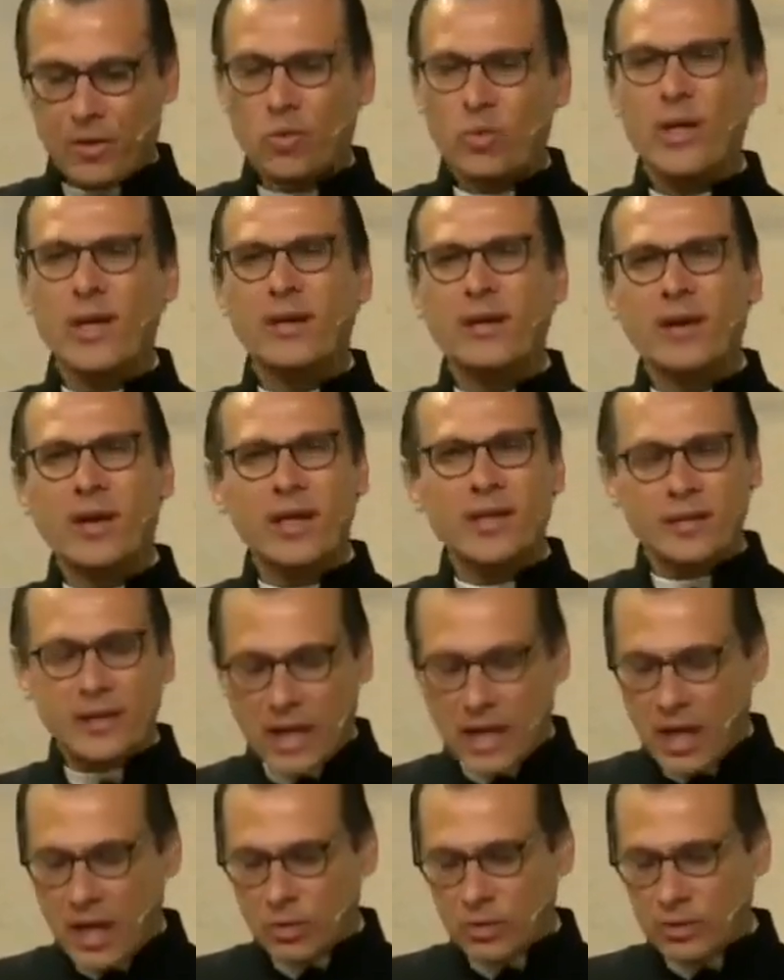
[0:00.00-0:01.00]
We cried
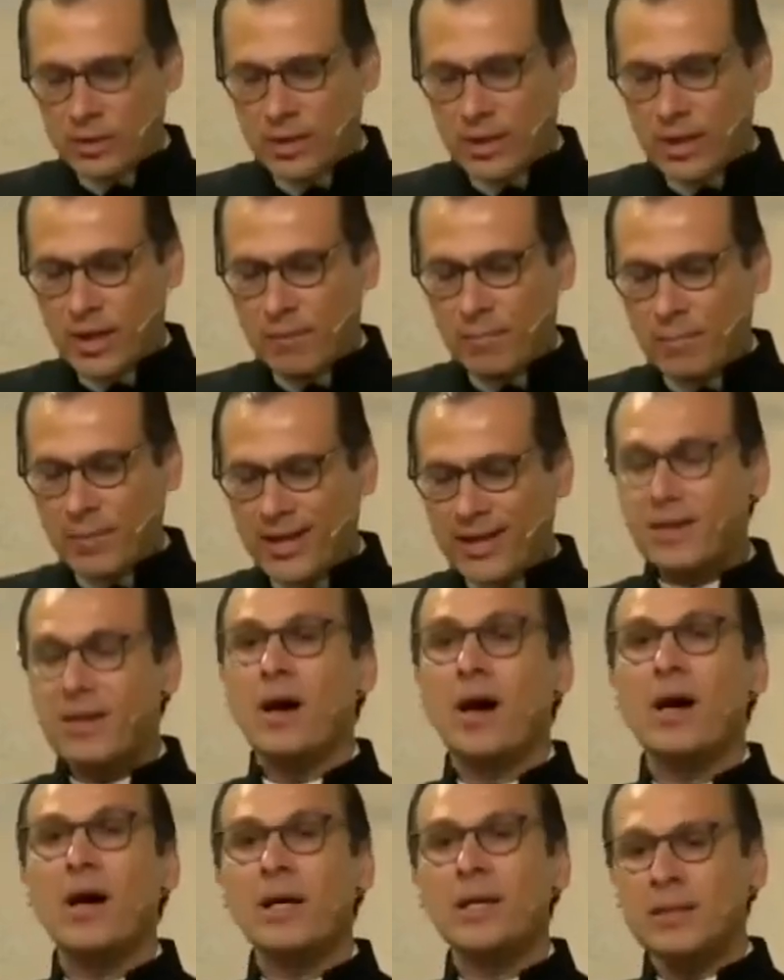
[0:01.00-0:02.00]
out, My
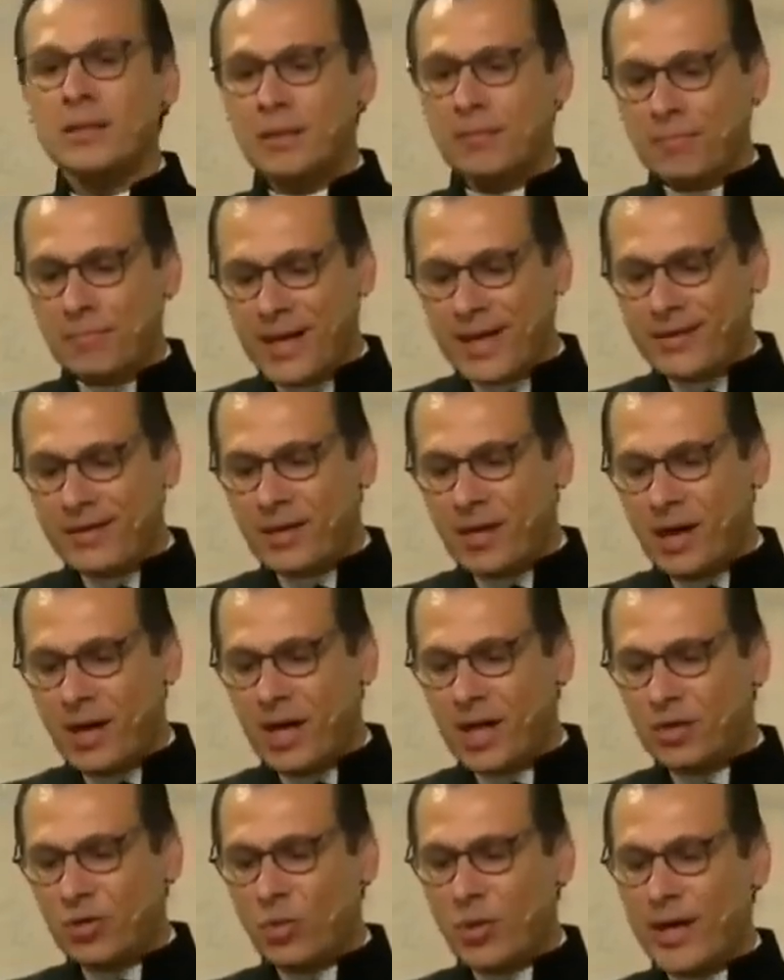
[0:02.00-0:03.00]
God, my
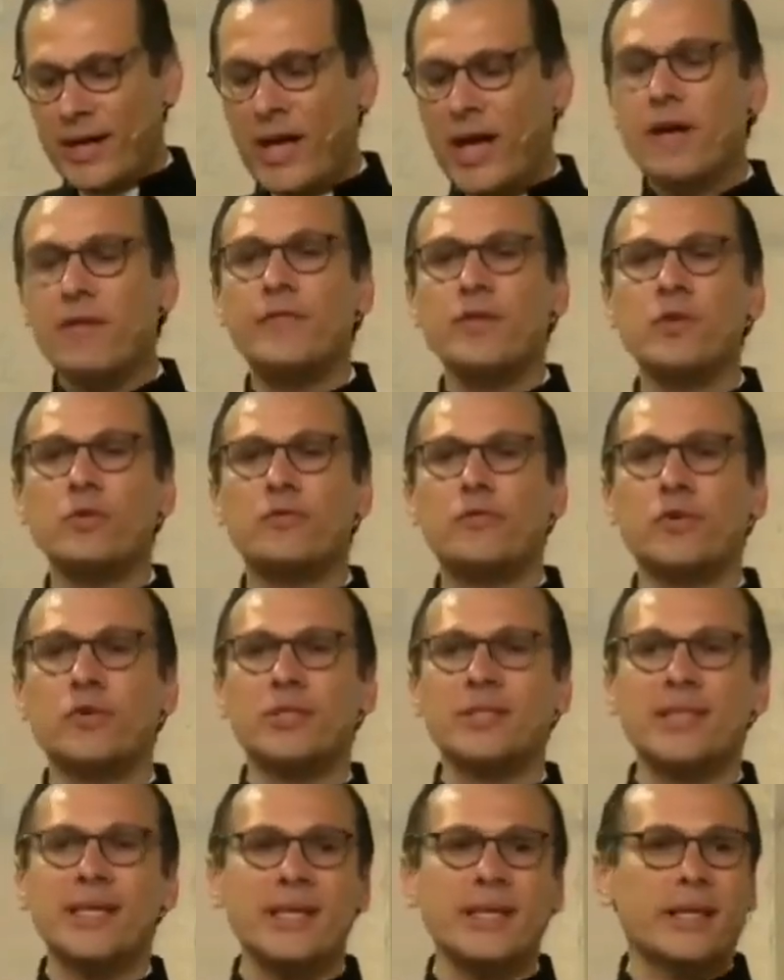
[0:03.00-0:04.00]
God, why have you
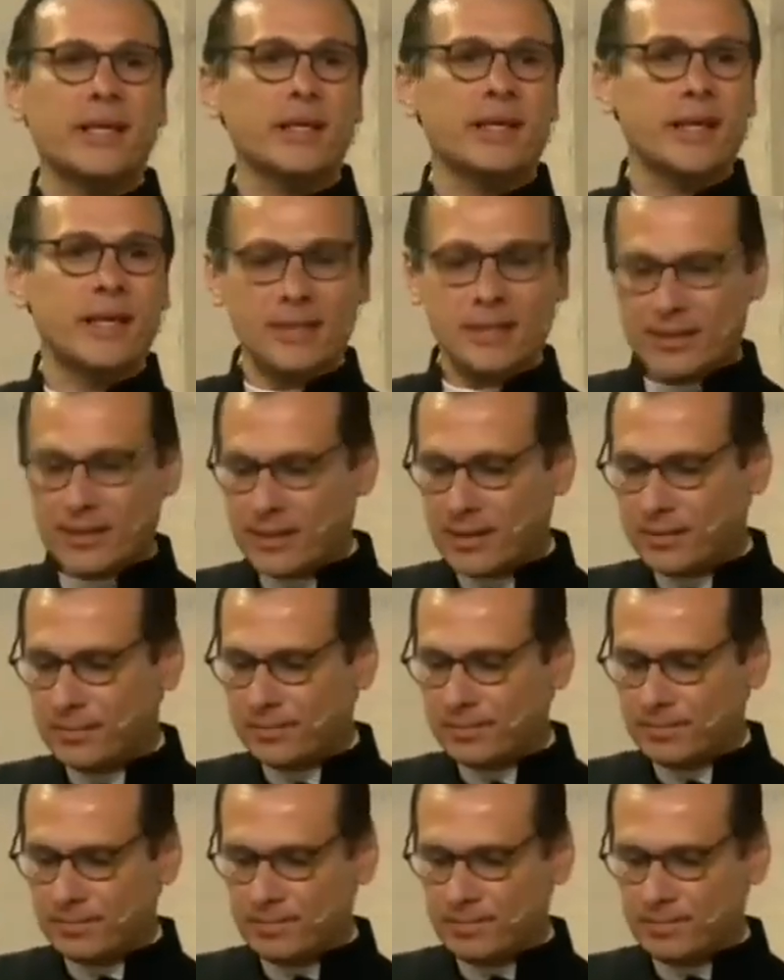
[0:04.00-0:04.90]
forsaken Gaza?